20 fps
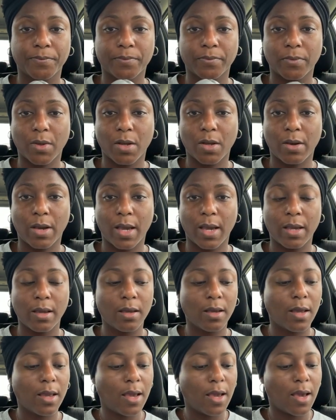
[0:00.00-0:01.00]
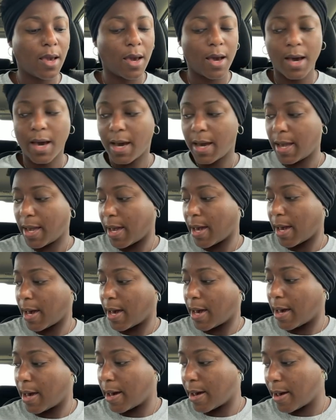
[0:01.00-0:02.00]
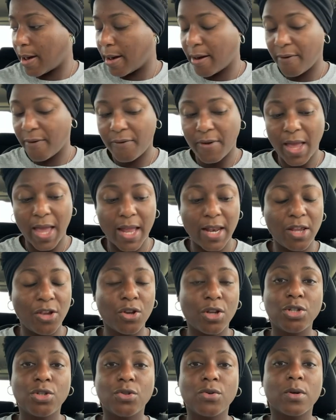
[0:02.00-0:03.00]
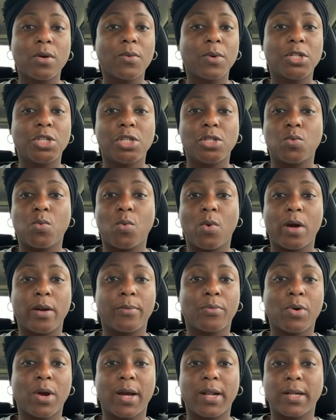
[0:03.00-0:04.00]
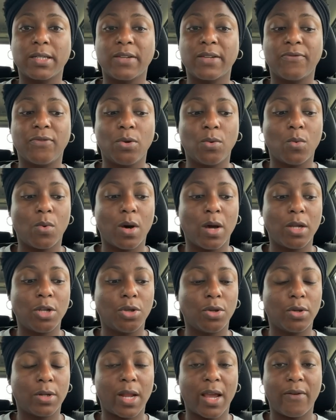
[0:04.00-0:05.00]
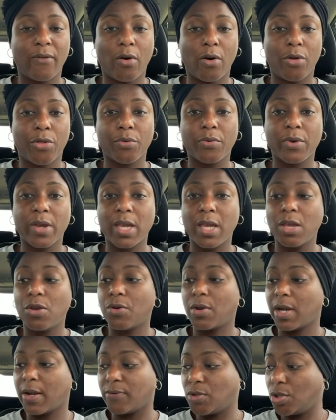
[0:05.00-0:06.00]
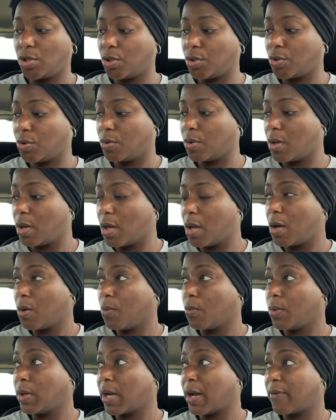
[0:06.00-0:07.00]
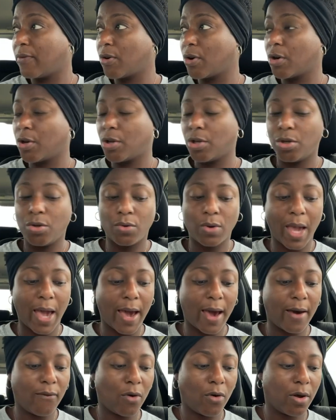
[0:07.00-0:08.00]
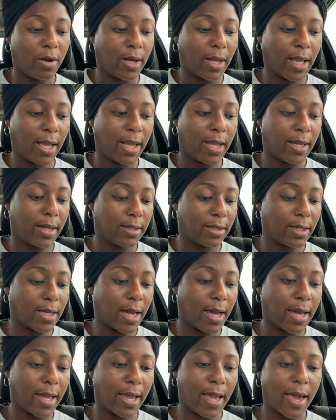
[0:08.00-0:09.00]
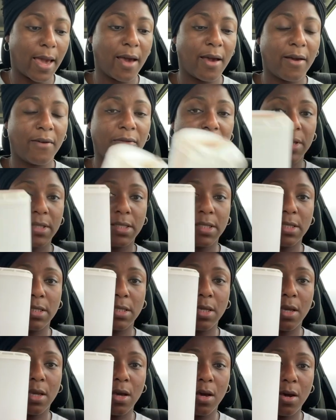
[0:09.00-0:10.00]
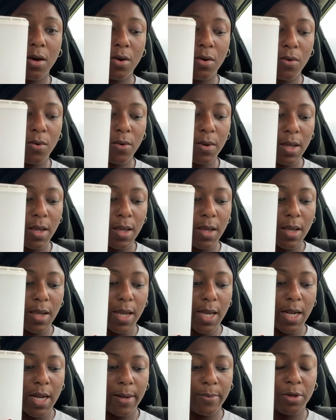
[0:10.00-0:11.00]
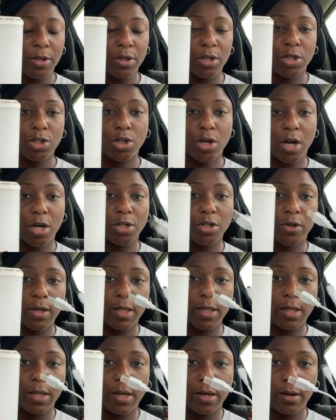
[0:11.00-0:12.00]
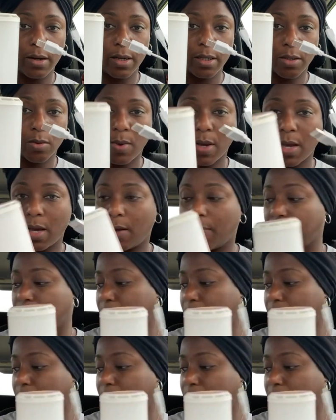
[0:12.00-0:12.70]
Okay, I have, and you can do it with just 1 product if you want. You can have all 3, you can have 2, whatever you have on hand. I have a Scentsy Go, and I put the charger in there as well.